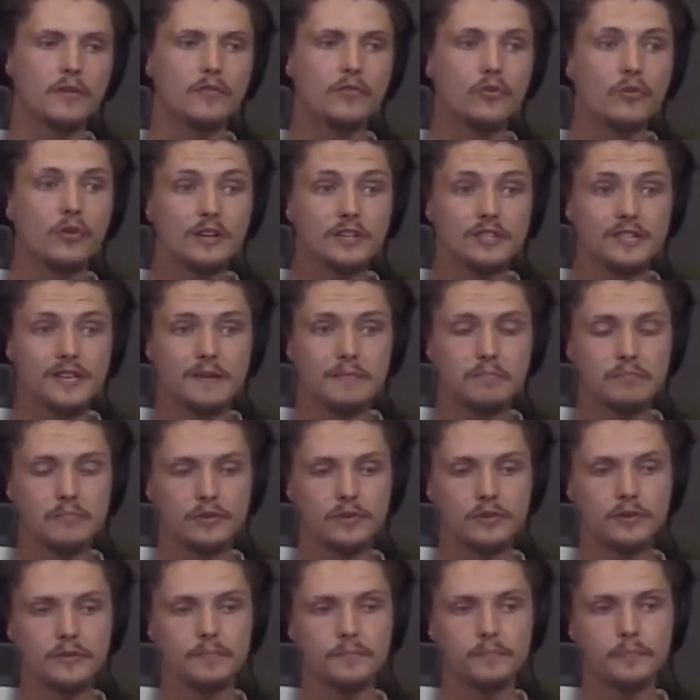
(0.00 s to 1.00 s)
For
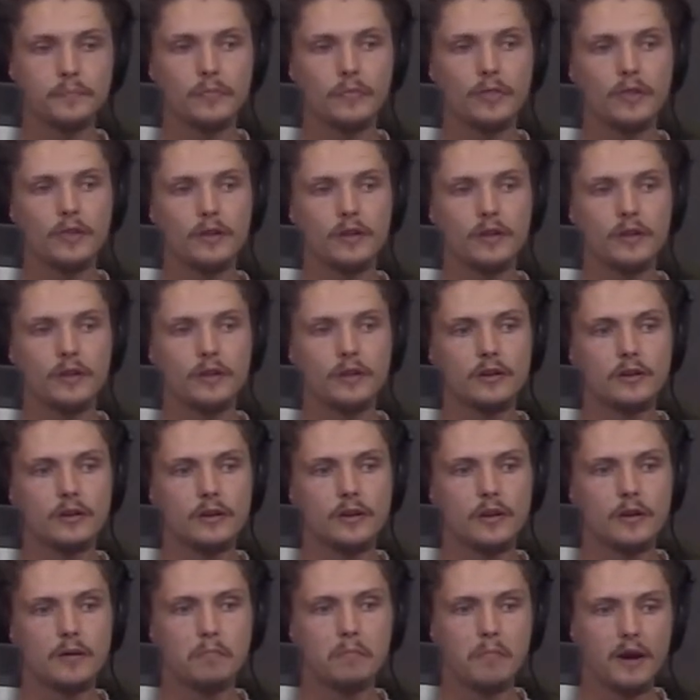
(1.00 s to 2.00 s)
example,
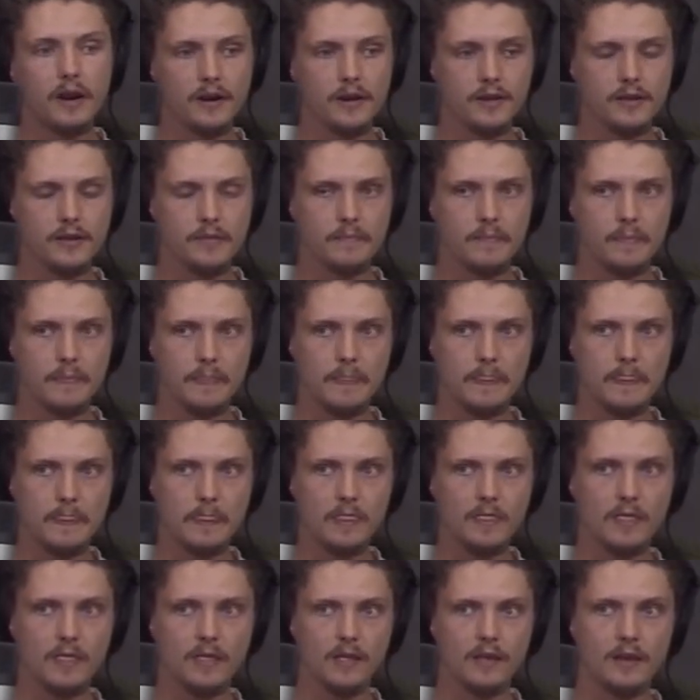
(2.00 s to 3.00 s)
money
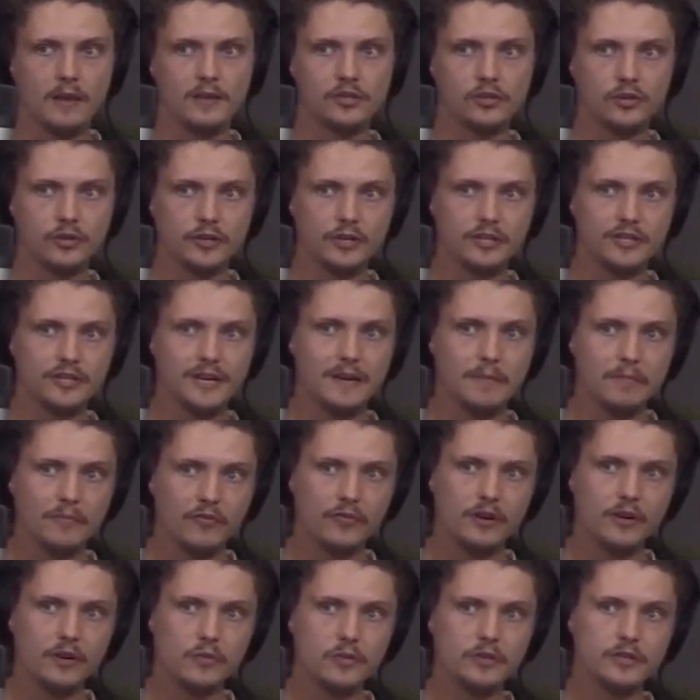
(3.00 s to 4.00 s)
is on the same
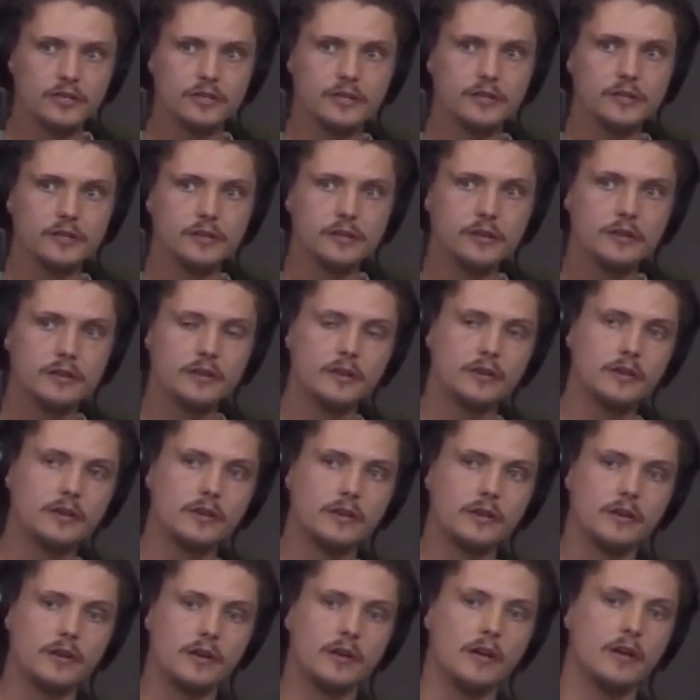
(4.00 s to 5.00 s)
frequency
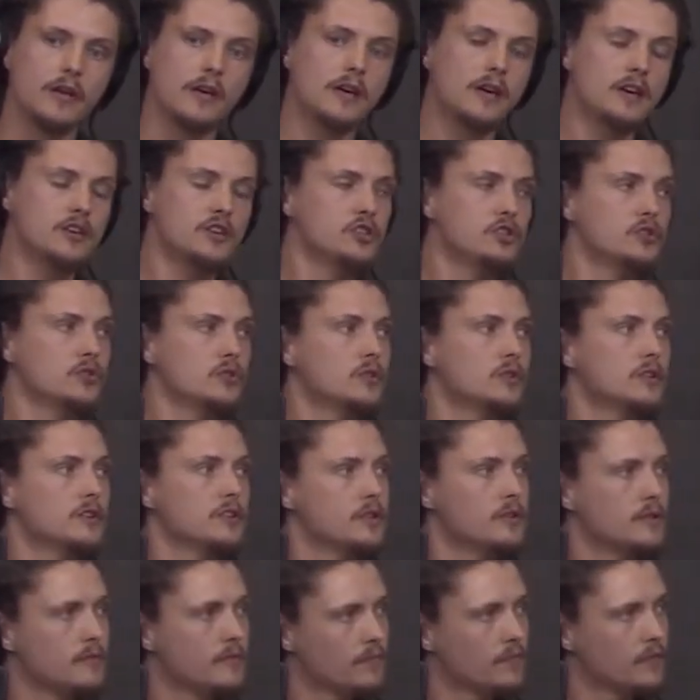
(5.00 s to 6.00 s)
is
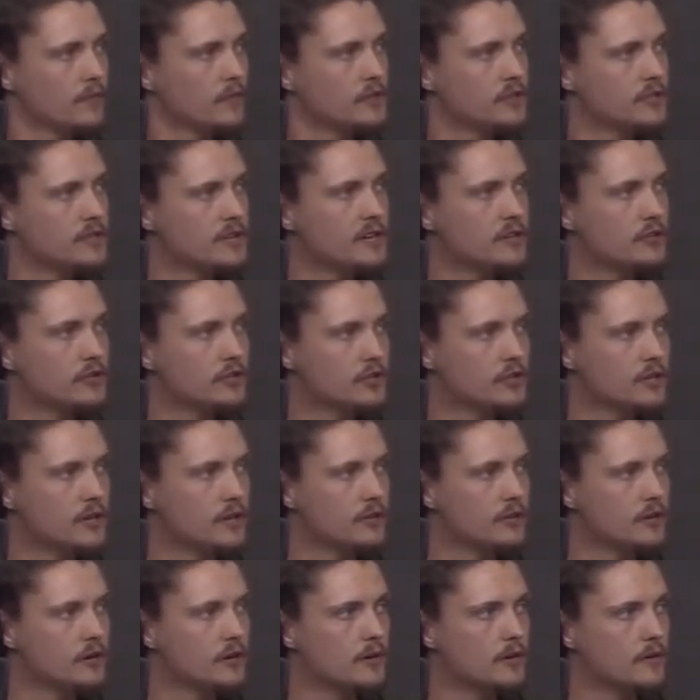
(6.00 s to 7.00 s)
your sacral
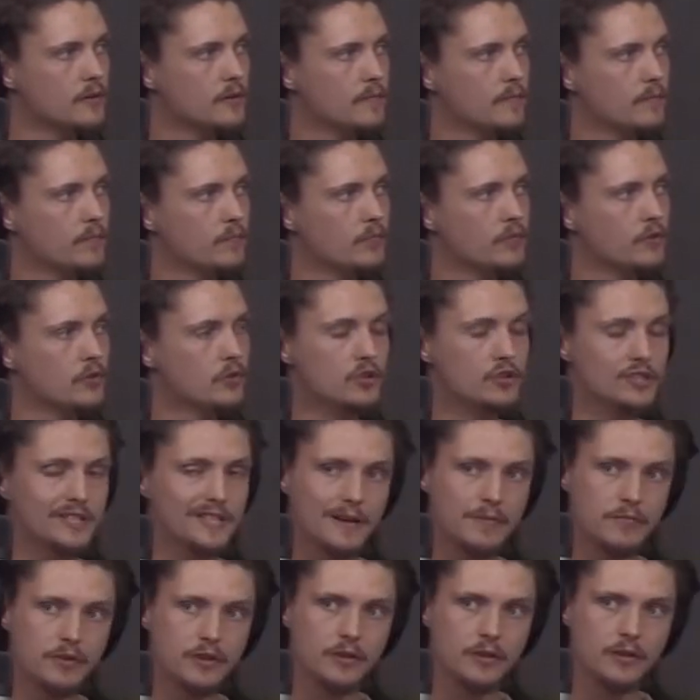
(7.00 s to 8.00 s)
chakra, yeah. your
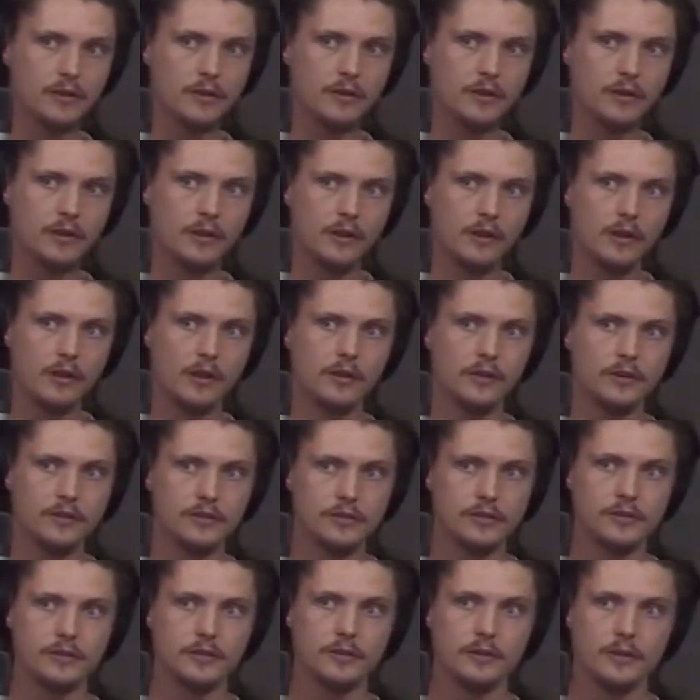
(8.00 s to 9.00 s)
stomach.
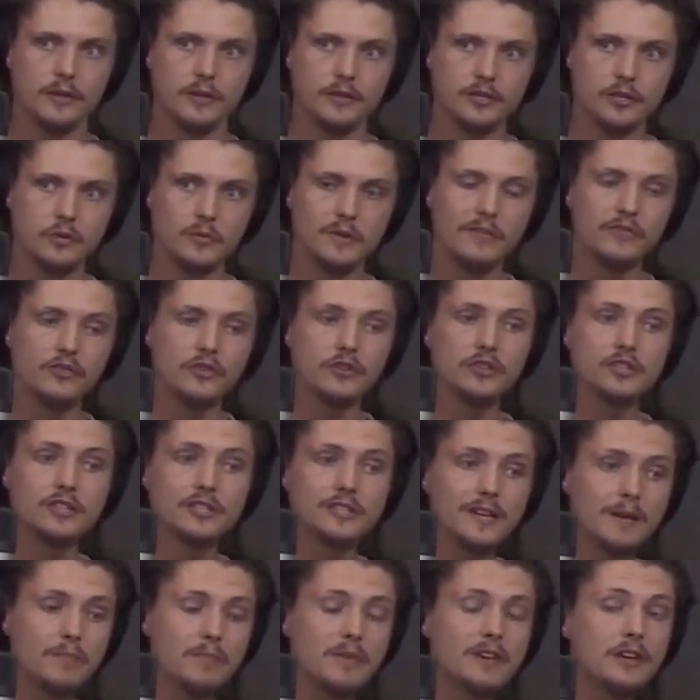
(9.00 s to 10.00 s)
You see, so if your
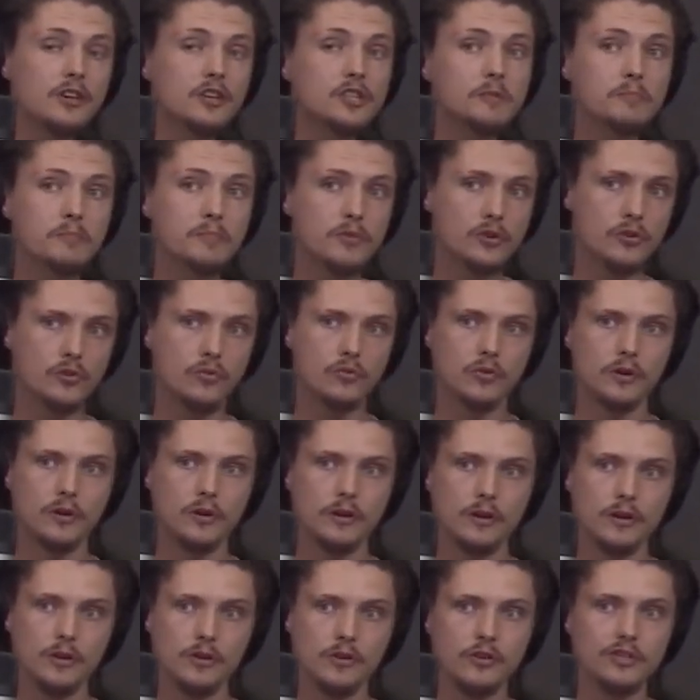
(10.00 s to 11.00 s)
stomach is
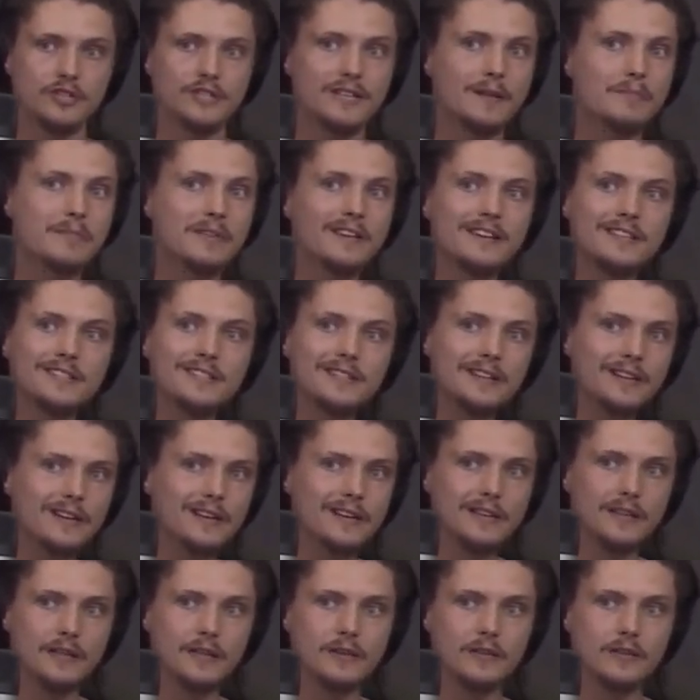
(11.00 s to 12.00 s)
pure, your stomach is
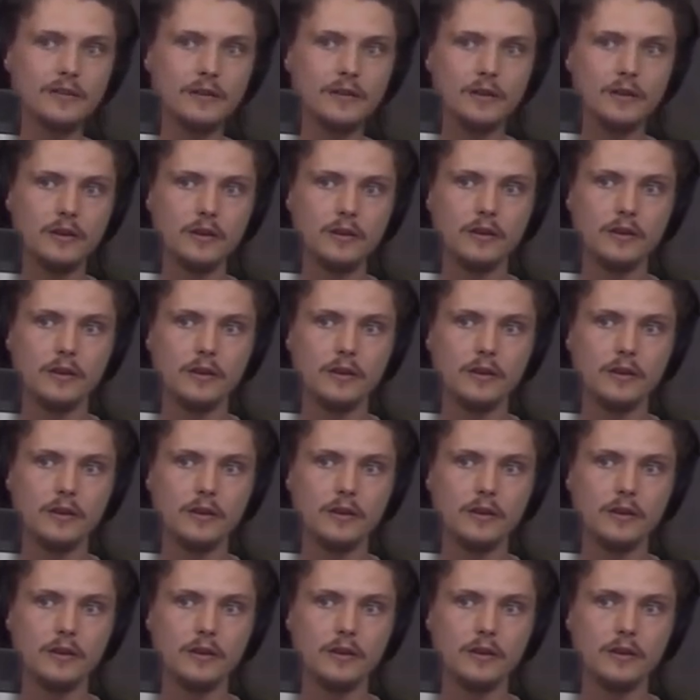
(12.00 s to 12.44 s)
clean,